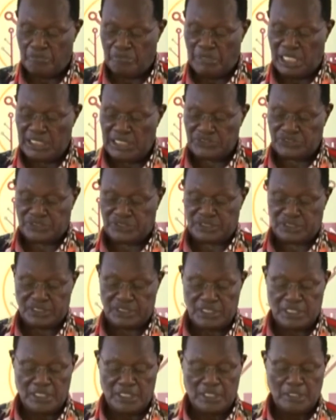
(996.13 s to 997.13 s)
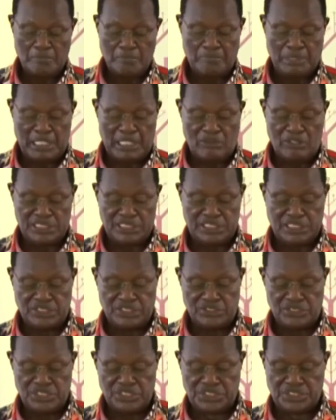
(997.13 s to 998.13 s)
masts, power
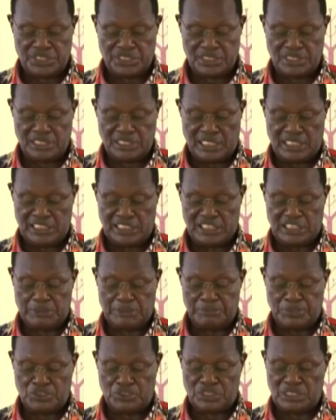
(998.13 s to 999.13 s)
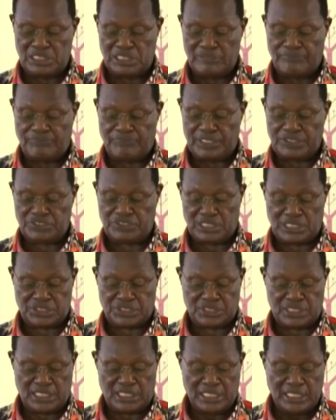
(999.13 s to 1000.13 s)
generation and distribution
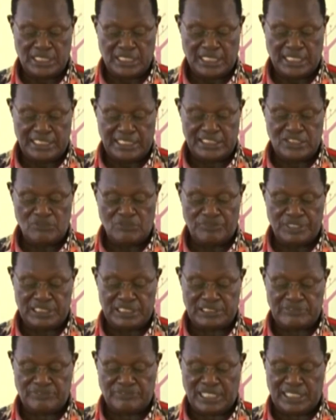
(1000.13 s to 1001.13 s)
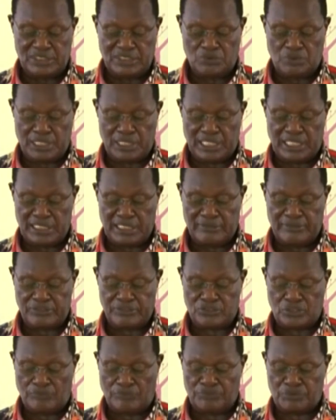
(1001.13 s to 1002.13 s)
infrastructure, and innovative hardware
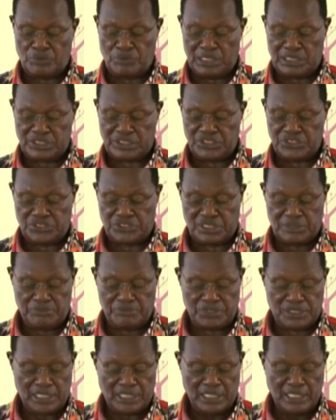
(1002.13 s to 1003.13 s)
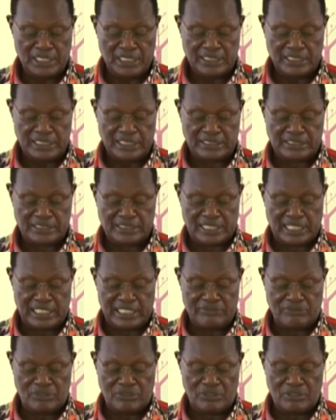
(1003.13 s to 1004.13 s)
and software systems that
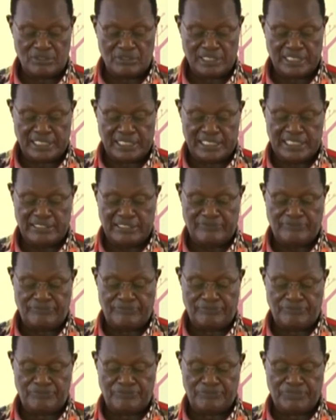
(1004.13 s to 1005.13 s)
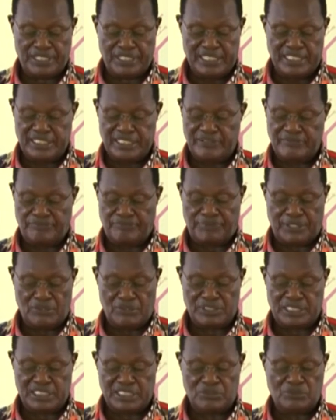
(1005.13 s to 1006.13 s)
rival any, any
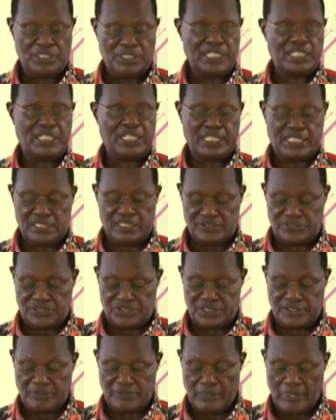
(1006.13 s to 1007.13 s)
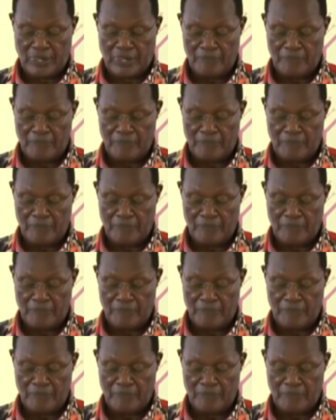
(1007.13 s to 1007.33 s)
found anywhere else.